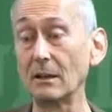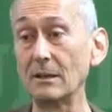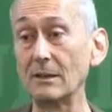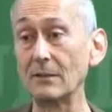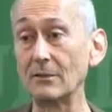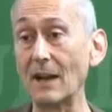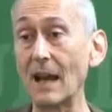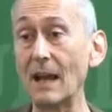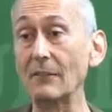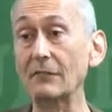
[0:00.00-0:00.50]

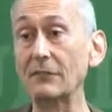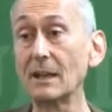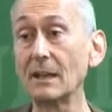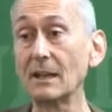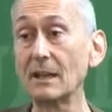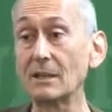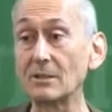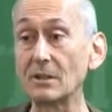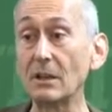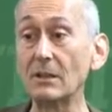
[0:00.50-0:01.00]
draft.
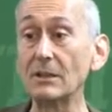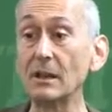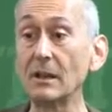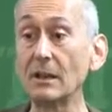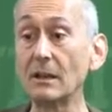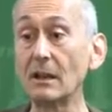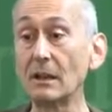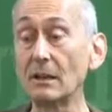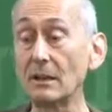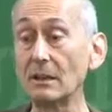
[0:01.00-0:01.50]
It's on
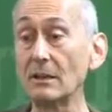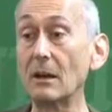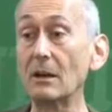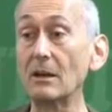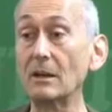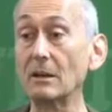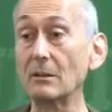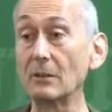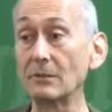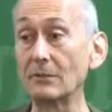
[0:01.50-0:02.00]
the
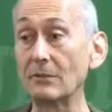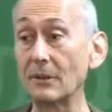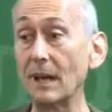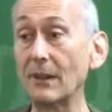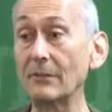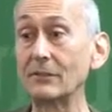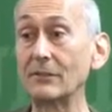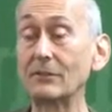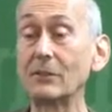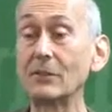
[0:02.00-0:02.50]
canonical
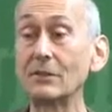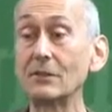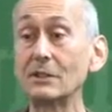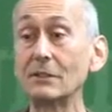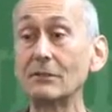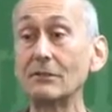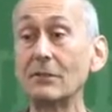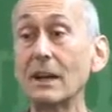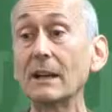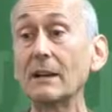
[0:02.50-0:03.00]
draft, the version
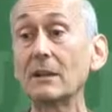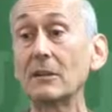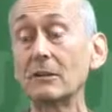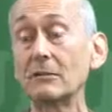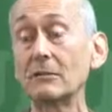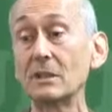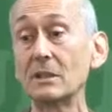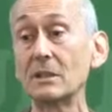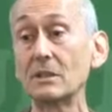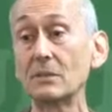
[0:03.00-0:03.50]
of record,
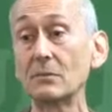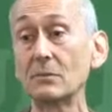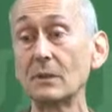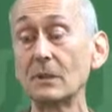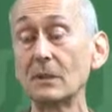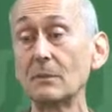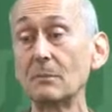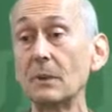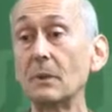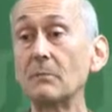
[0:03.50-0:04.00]
which is
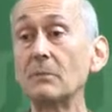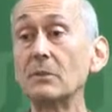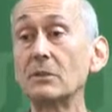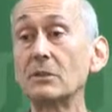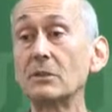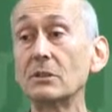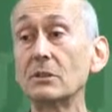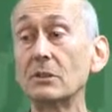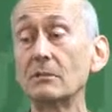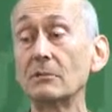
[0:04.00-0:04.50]
with the
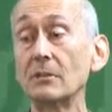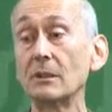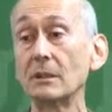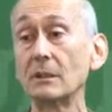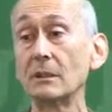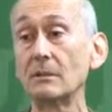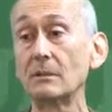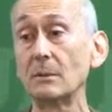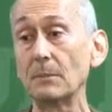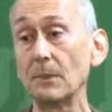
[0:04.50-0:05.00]
publisher and with
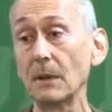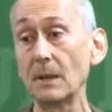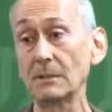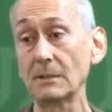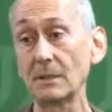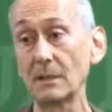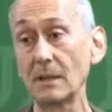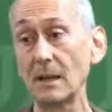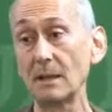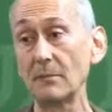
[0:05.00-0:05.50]
the
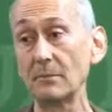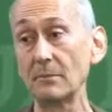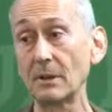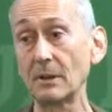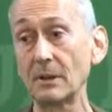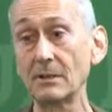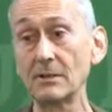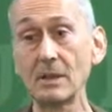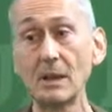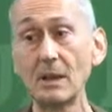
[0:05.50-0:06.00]
deposit
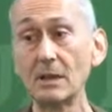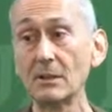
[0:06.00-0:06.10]
libraries.